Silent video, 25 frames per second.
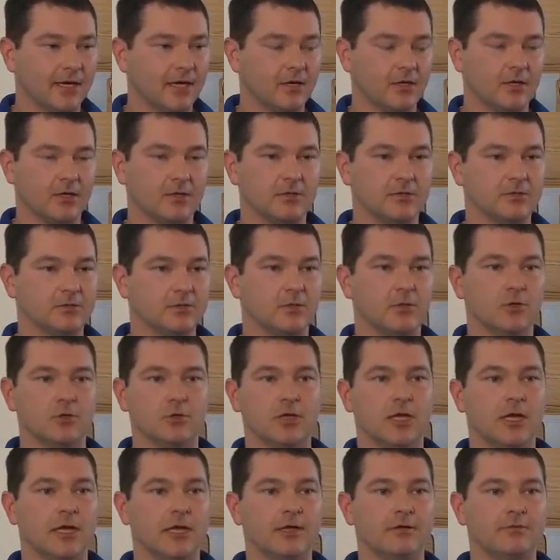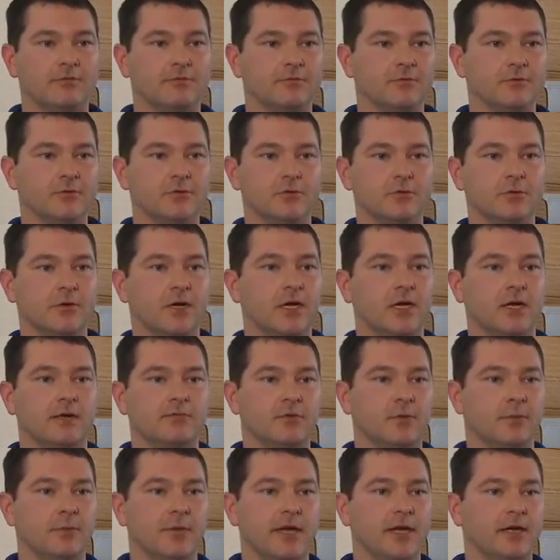out all this low-lying fruit right
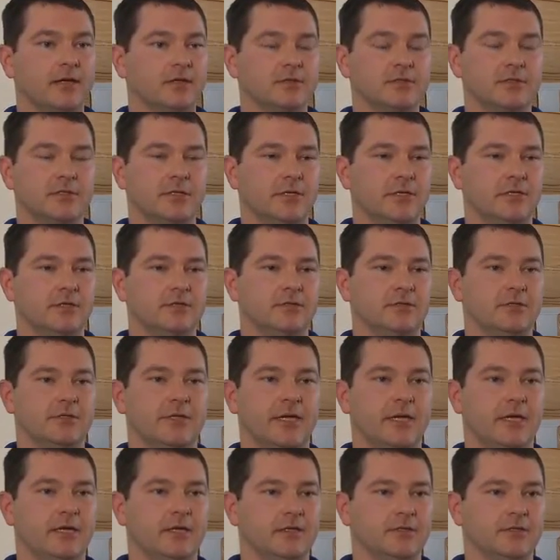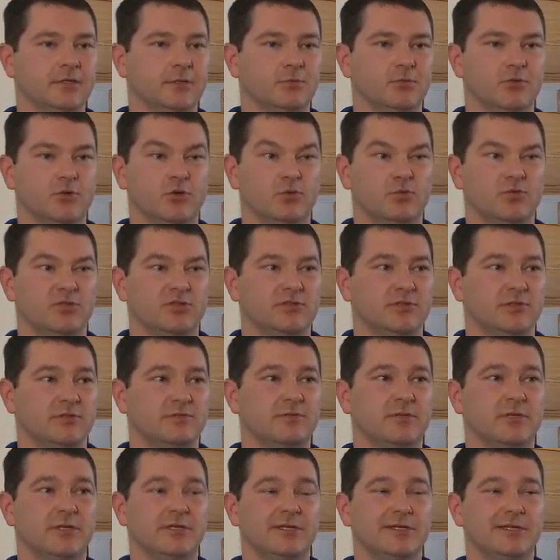off the bat and see instantaneous improvements of
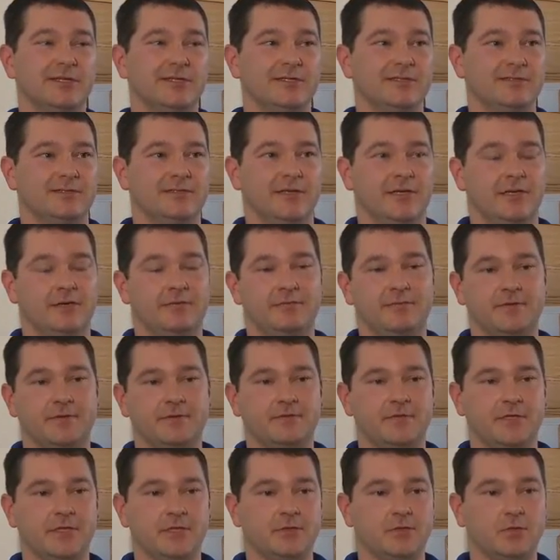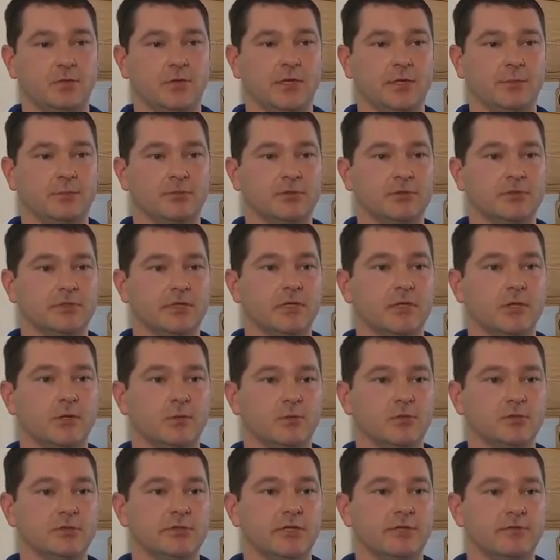10, 15, 20% on
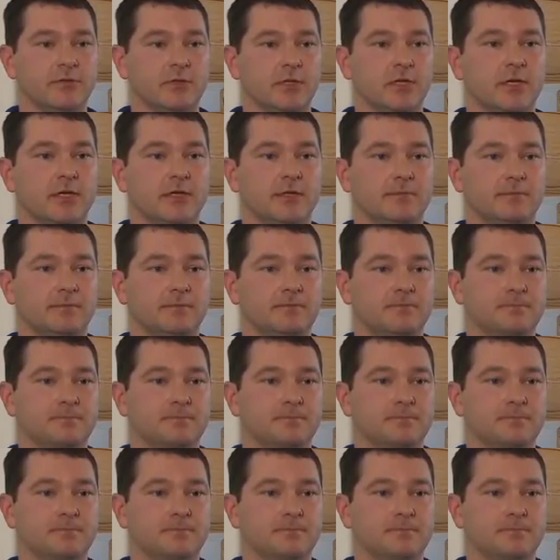almost every line.